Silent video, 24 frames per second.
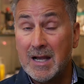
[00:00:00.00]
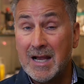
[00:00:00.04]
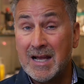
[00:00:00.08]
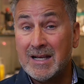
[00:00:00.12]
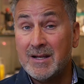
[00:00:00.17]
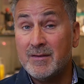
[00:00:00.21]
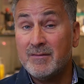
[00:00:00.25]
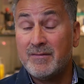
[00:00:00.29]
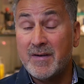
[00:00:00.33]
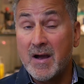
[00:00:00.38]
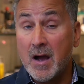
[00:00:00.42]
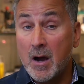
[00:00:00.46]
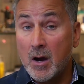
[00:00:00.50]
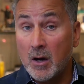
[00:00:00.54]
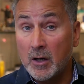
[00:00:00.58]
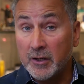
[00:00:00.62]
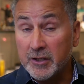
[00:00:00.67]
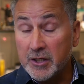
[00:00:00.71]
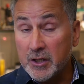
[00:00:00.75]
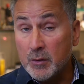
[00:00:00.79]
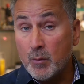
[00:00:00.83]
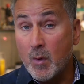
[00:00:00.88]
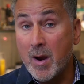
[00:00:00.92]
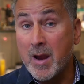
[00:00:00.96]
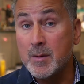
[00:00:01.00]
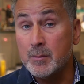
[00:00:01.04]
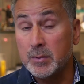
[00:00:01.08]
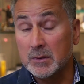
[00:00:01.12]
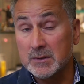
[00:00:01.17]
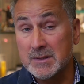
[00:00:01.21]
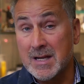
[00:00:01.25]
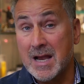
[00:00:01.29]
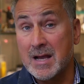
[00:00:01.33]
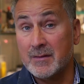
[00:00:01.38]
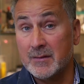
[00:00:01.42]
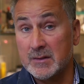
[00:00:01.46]
And in fact, are you able
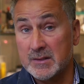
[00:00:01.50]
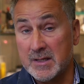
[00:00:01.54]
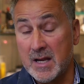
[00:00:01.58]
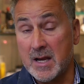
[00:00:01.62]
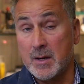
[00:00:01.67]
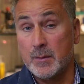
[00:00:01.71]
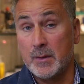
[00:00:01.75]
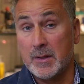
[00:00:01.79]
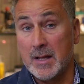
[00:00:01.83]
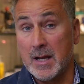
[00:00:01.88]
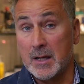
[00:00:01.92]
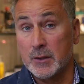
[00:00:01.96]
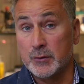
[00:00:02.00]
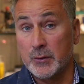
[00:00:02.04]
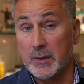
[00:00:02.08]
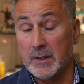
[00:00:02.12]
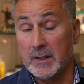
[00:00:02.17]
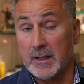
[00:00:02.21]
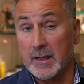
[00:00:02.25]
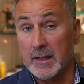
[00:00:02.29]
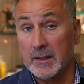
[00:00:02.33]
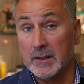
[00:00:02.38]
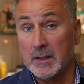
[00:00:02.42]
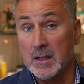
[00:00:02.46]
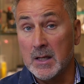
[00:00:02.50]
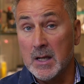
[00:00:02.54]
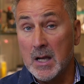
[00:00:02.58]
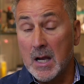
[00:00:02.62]
to have a day without drinking?